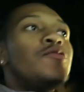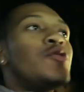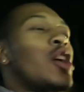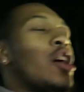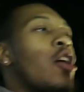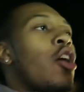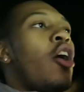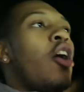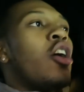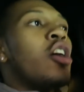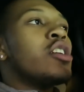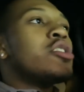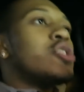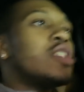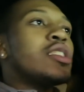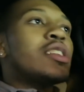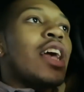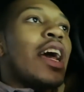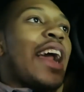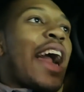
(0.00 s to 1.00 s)
the car
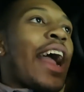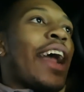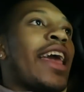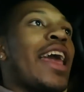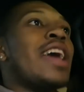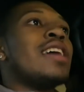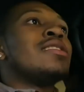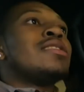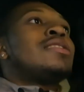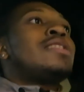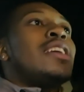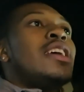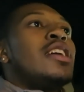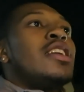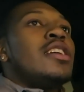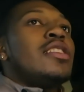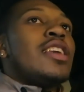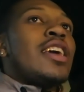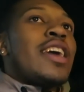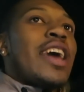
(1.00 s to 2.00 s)
just like I can't see
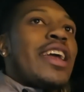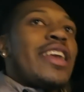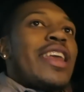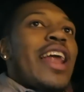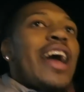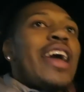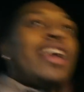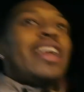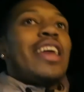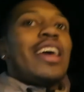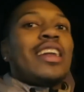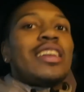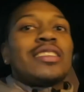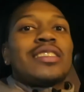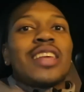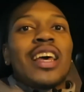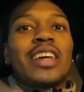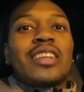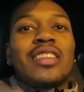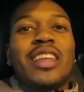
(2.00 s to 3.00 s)
anything at night and
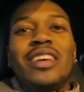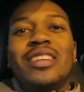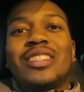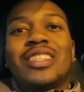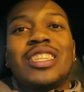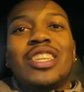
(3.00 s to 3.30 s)
it's like this